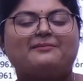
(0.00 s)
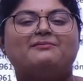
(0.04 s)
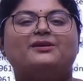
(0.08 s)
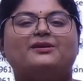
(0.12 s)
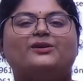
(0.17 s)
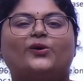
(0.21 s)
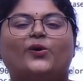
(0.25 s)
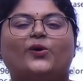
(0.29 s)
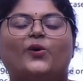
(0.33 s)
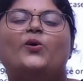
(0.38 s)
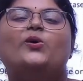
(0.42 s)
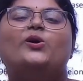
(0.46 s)
in
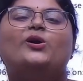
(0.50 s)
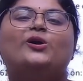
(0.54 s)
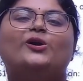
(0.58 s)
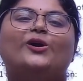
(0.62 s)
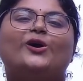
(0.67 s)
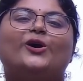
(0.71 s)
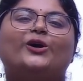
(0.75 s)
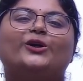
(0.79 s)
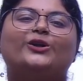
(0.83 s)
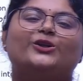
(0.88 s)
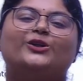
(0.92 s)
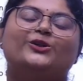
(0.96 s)
old
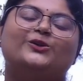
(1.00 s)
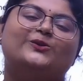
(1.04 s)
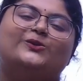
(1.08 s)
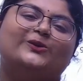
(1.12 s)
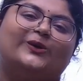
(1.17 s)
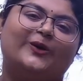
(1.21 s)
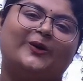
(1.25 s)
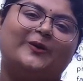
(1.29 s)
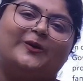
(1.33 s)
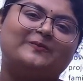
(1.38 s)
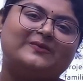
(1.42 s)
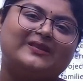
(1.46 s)
law, new
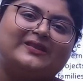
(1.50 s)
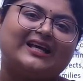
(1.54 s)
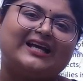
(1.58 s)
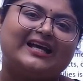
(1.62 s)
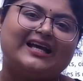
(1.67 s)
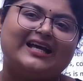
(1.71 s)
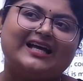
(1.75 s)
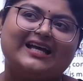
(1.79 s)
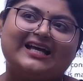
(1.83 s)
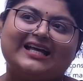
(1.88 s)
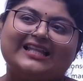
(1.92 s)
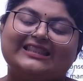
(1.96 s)
law.
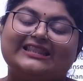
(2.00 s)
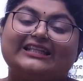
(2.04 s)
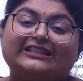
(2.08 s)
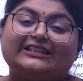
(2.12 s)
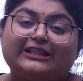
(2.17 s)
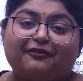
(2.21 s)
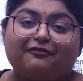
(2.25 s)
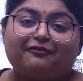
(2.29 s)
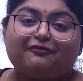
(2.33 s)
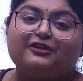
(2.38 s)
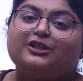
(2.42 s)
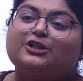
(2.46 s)
The
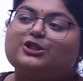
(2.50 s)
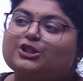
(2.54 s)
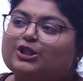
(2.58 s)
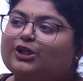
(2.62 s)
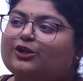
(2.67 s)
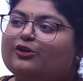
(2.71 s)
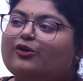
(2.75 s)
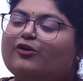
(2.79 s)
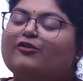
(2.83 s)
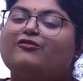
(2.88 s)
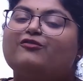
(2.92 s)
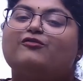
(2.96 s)
definition
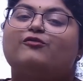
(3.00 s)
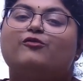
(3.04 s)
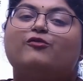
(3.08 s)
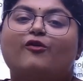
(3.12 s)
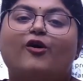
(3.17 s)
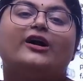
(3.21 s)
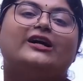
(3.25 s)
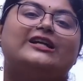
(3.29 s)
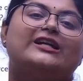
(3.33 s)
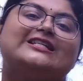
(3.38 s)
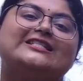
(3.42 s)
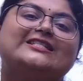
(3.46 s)
of
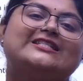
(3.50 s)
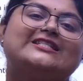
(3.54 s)
what is a